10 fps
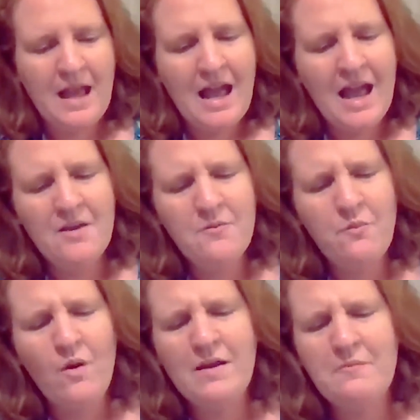
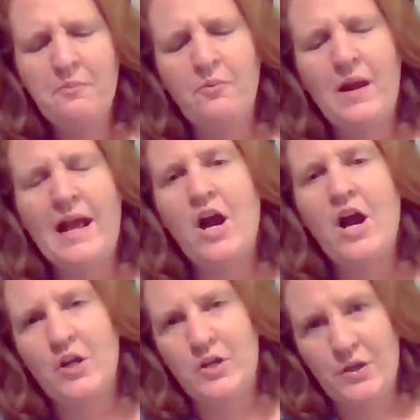"And what, pray,
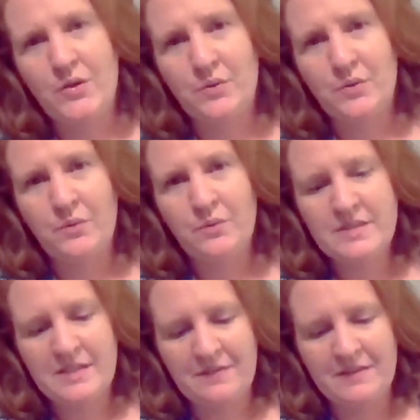are you?"
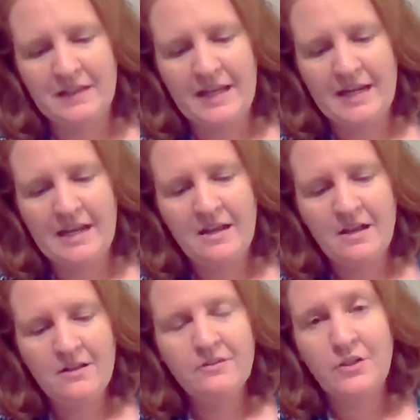said the lady,
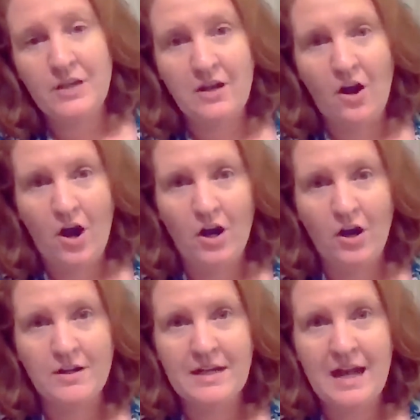looking
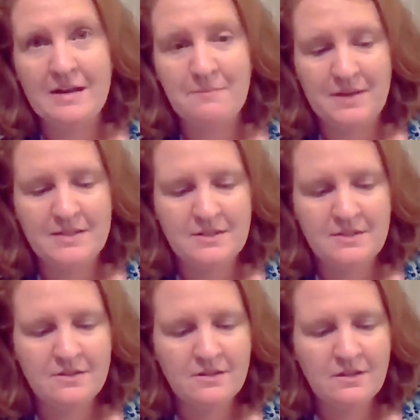hard at Edmund.
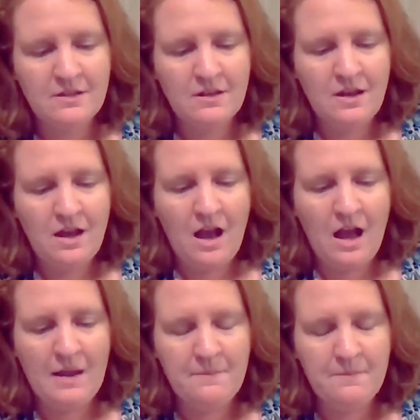
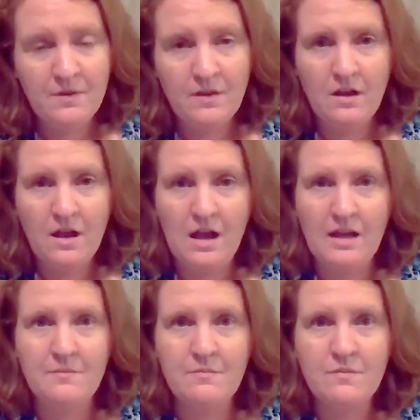I'm
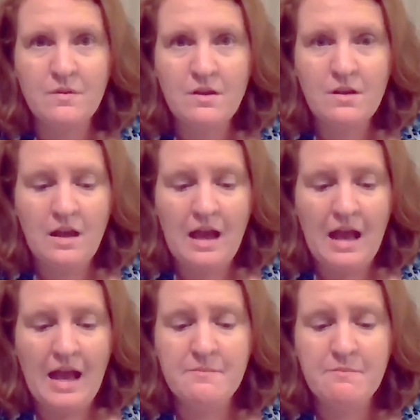
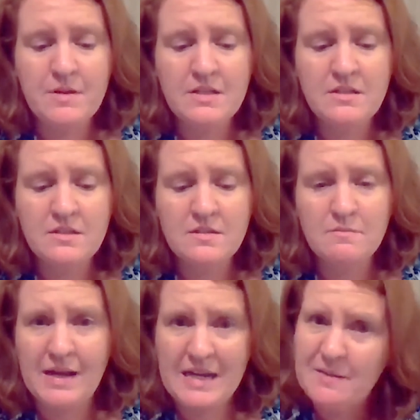Edmund?
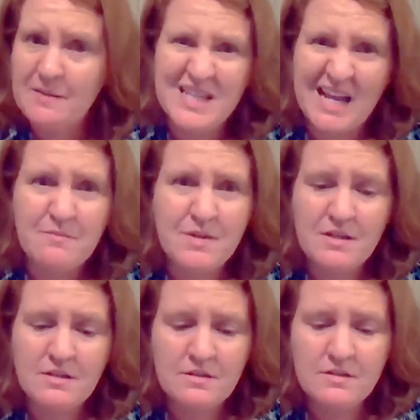My name's
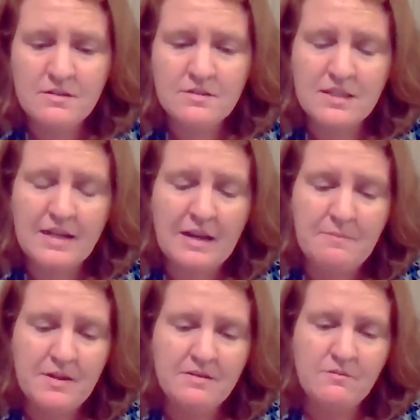Edmund," said
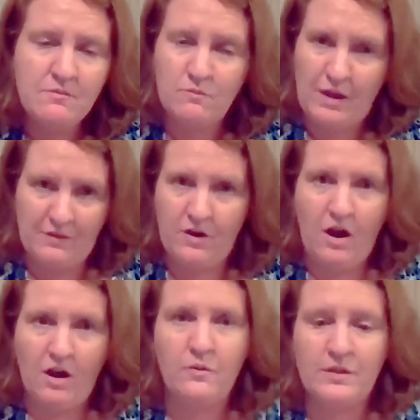Edmund, rather
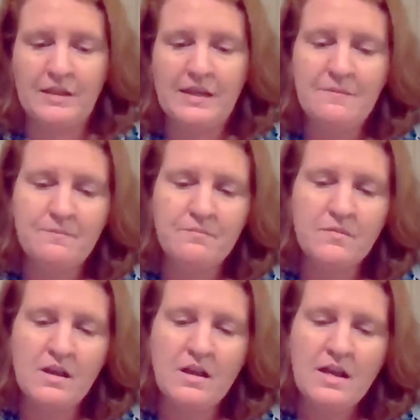awkwardly.
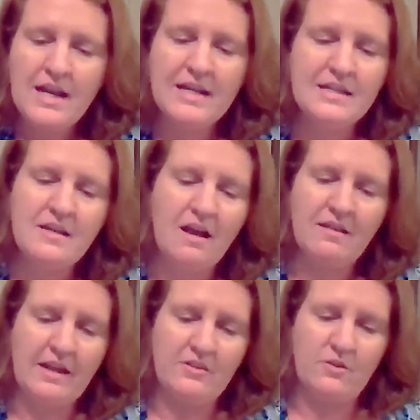He did
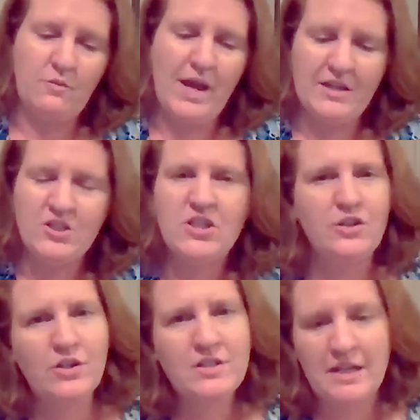not like the way she
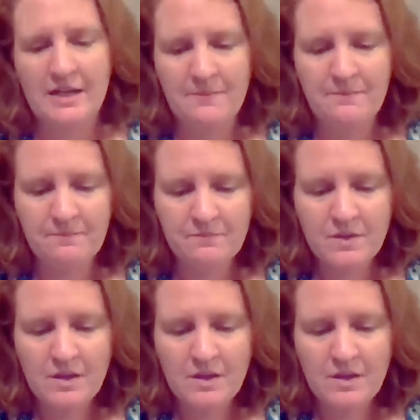looked at him.